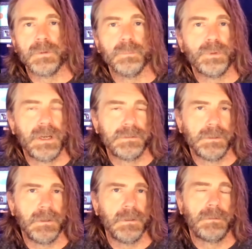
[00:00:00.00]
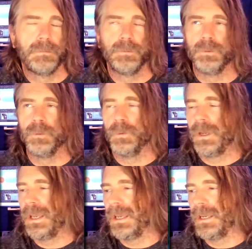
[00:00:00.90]
compressor, through
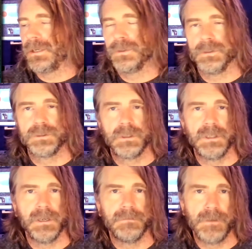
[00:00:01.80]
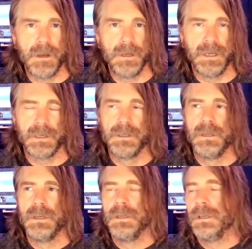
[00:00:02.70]
a Cush clariphonic
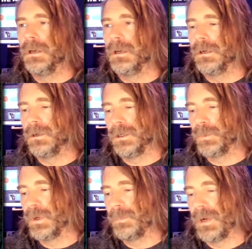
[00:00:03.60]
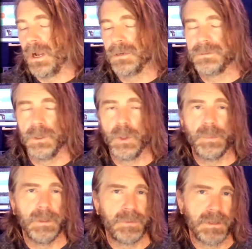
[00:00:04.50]
hardware box to open up the